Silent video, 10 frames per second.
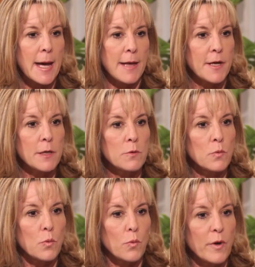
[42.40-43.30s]
And then
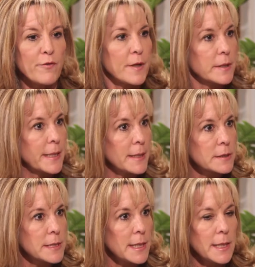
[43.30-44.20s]
we feel
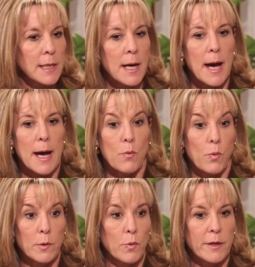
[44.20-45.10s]
guilty
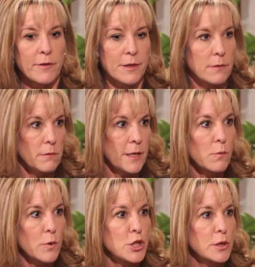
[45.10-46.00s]
when we
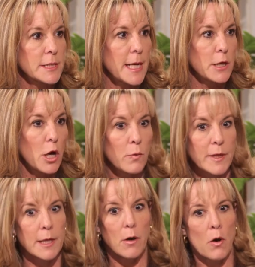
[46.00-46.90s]
think we should say no.
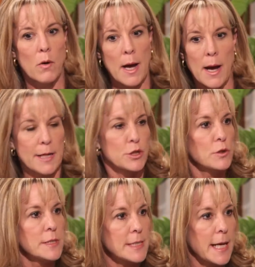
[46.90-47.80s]
We think, oh, I
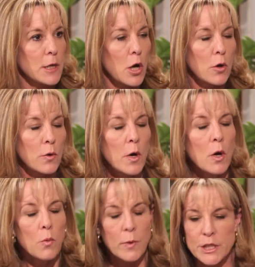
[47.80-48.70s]
shouldn't say no.
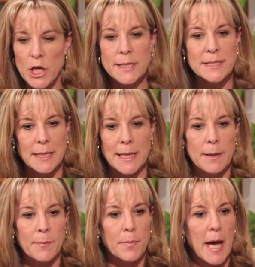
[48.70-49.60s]
We just
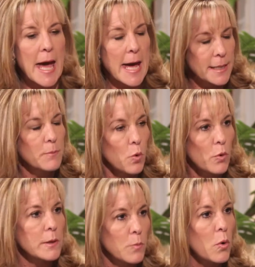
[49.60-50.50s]
keep adding
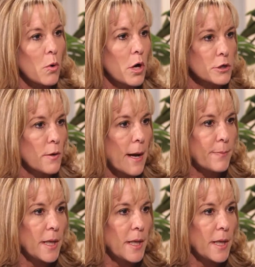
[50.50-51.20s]
more and more onto our